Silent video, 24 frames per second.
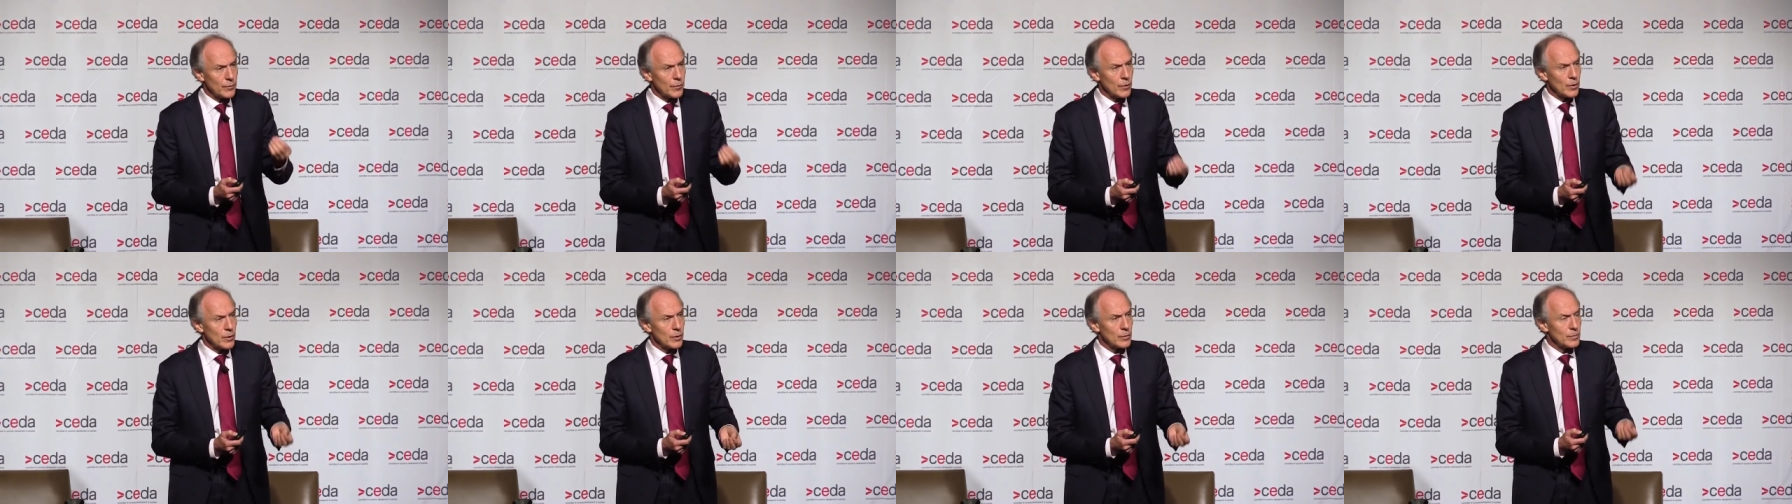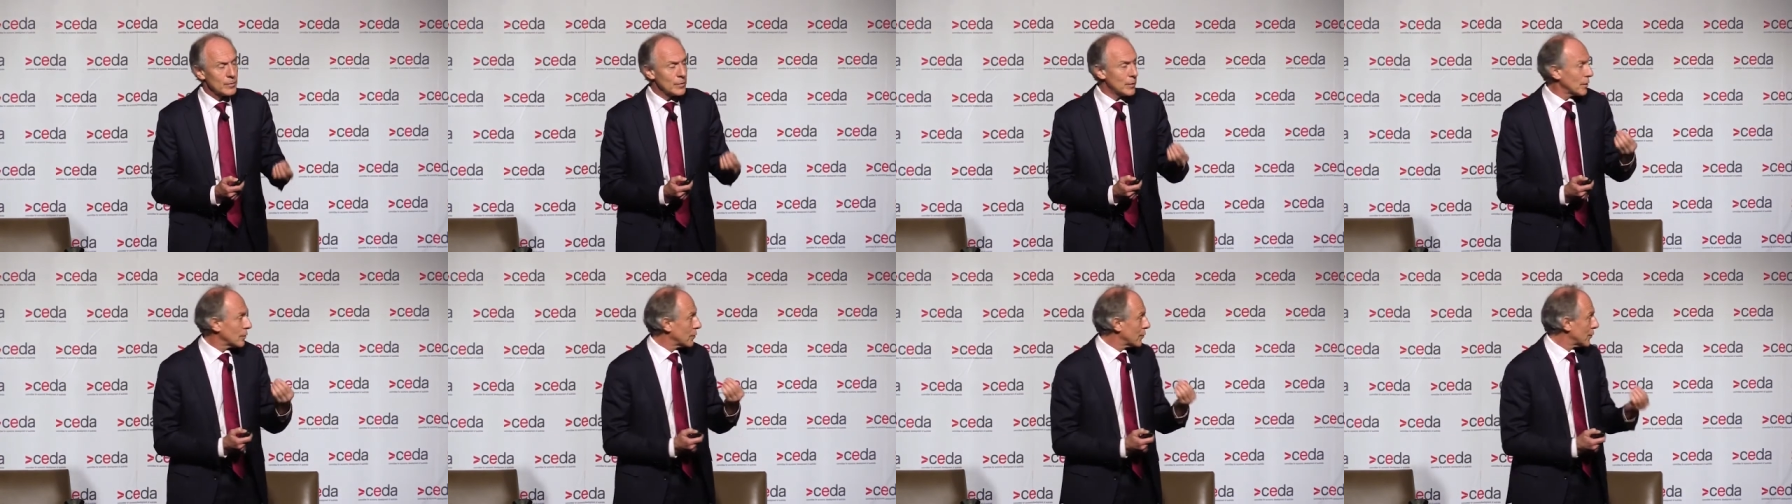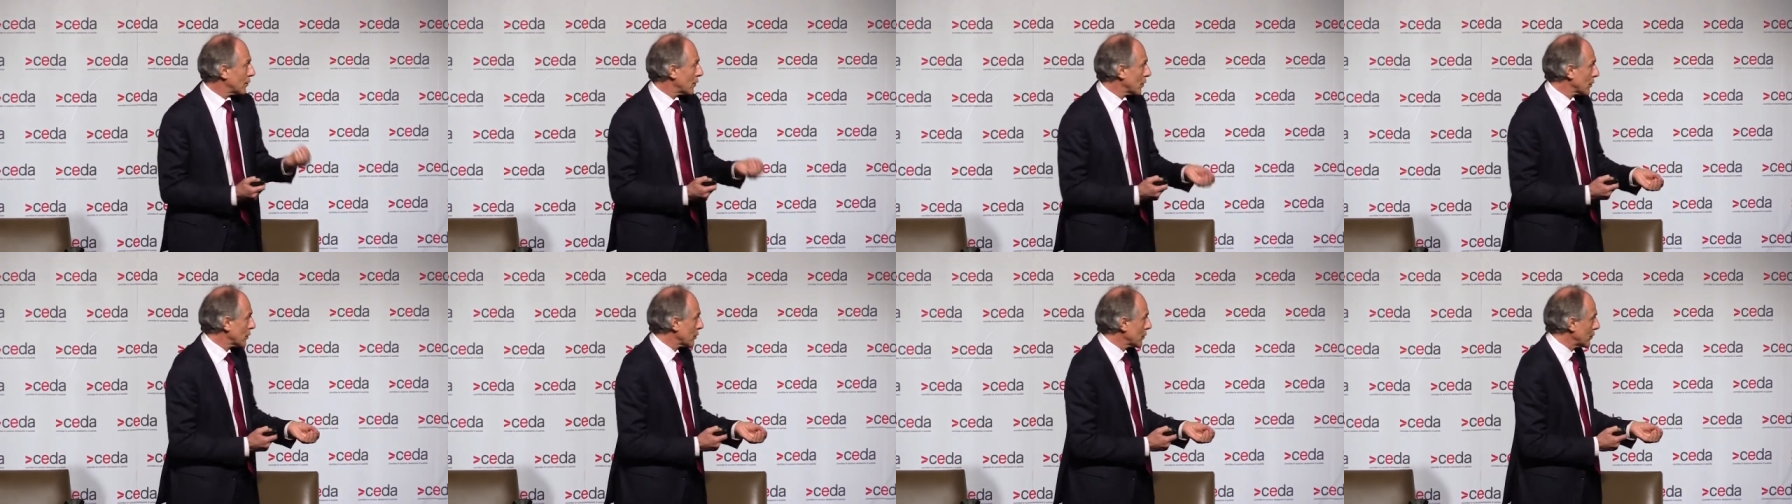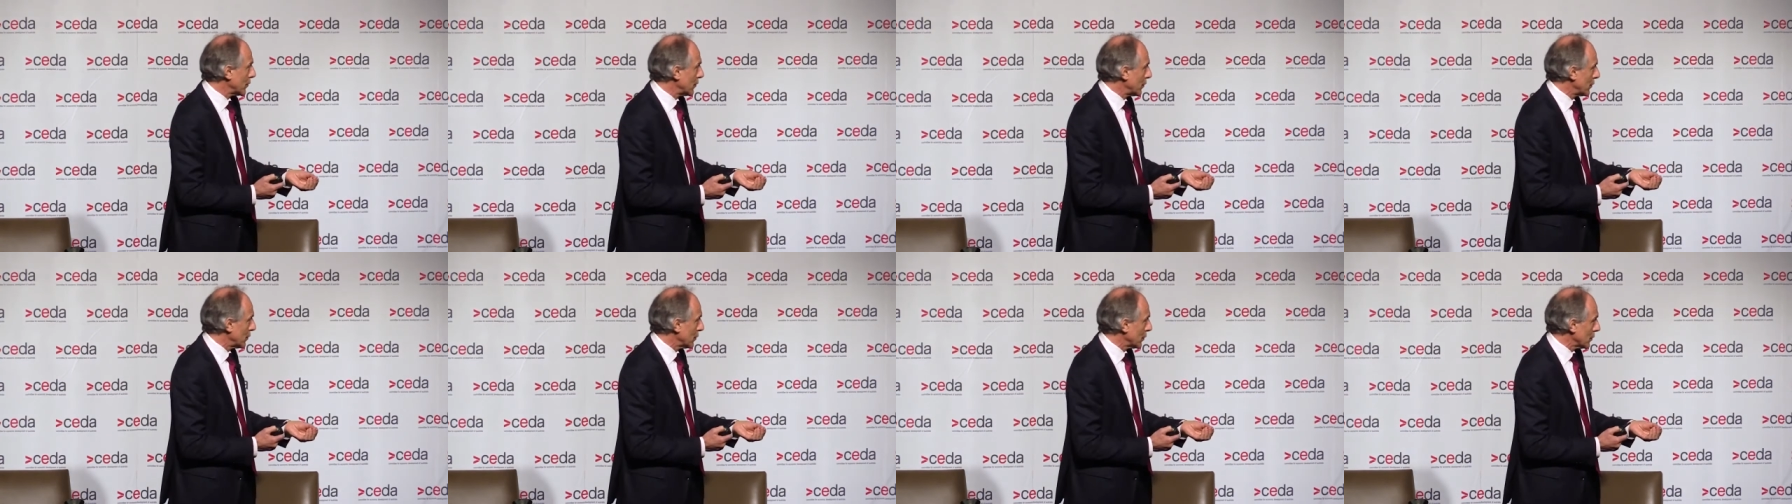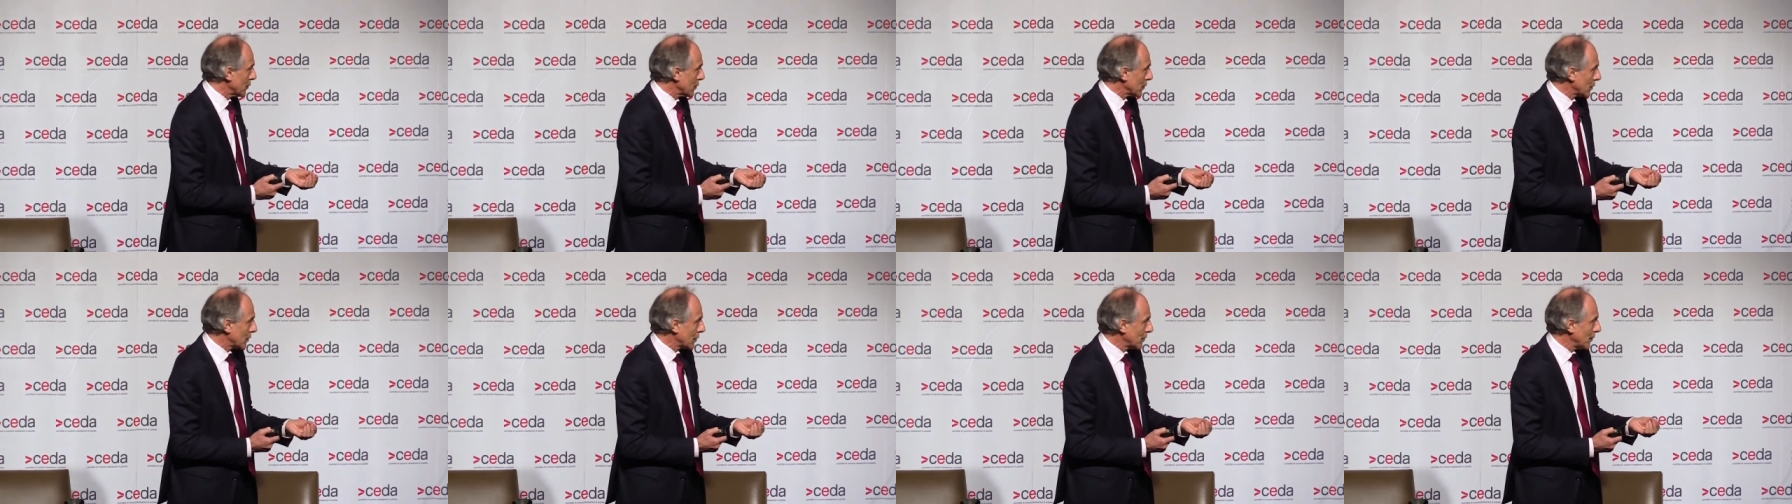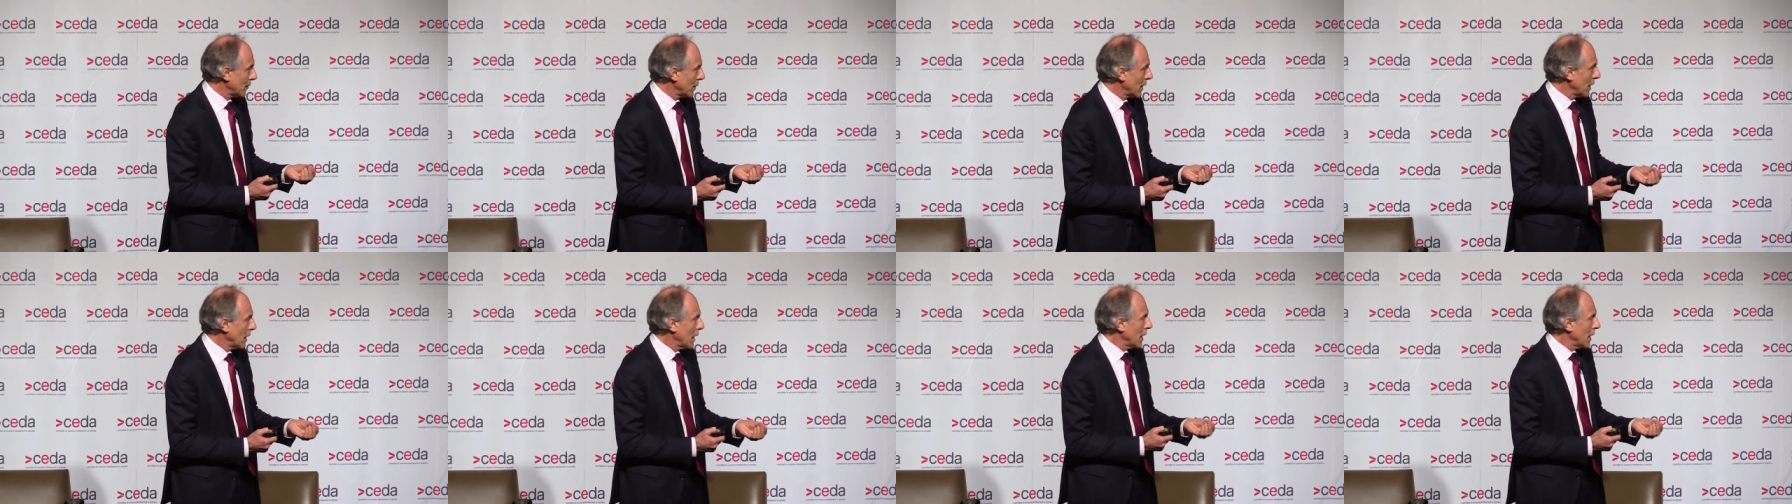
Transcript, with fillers: from fossil fuels.